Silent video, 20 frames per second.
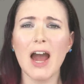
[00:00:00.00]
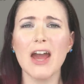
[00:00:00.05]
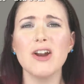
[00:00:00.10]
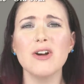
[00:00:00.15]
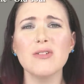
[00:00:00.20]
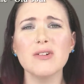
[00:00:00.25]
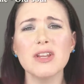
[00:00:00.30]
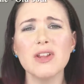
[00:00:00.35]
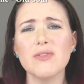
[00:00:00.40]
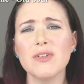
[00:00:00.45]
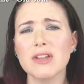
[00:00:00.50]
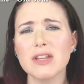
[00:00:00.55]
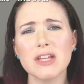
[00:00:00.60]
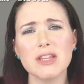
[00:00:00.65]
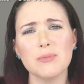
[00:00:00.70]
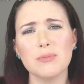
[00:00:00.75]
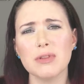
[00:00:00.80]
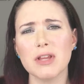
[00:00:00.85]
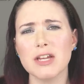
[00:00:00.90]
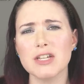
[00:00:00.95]
I don't really feel
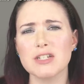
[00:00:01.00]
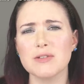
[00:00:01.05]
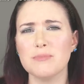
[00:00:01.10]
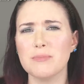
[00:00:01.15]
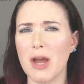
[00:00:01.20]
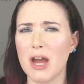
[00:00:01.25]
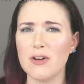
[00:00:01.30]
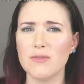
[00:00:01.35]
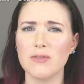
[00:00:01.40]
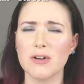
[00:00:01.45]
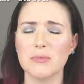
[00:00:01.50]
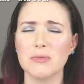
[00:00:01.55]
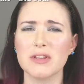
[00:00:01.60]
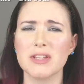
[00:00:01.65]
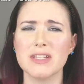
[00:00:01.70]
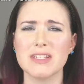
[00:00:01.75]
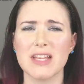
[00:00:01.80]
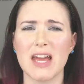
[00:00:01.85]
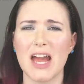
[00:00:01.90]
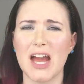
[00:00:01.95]
like the plush matte
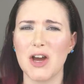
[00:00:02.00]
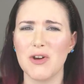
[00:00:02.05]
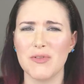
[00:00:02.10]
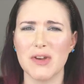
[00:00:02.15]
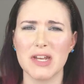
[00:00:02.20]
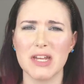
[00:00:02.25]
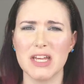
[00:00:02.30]
formulas have